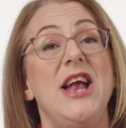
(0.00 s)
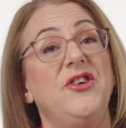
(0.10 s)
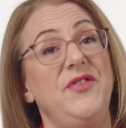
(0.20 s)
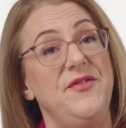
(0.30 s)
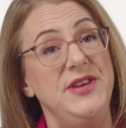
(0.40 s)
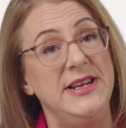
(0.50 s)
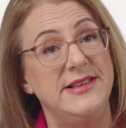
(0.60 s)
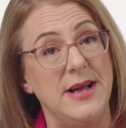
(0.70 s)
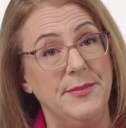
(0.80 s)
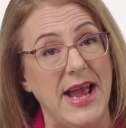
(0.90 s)
age 50 in
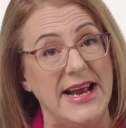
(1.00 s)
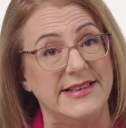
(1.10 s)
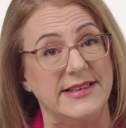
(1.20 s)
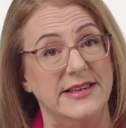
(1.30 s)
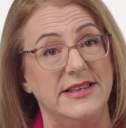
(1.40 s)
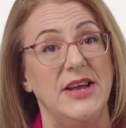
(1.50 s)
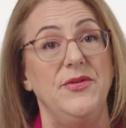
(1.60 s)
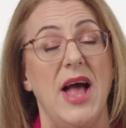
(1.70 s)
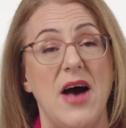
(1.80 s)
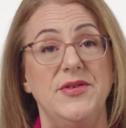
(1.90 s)
some cases if
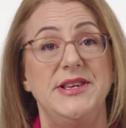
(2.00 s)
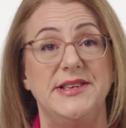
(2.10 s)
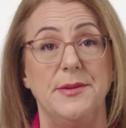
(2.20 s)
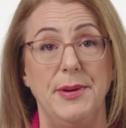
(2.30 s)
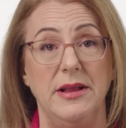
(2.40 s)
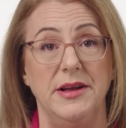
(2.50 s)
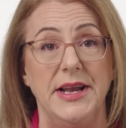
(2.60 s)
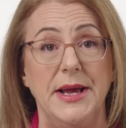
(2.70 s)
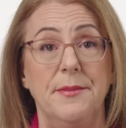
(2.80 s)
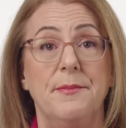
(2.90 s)
you have a
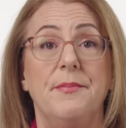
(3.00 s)
disability.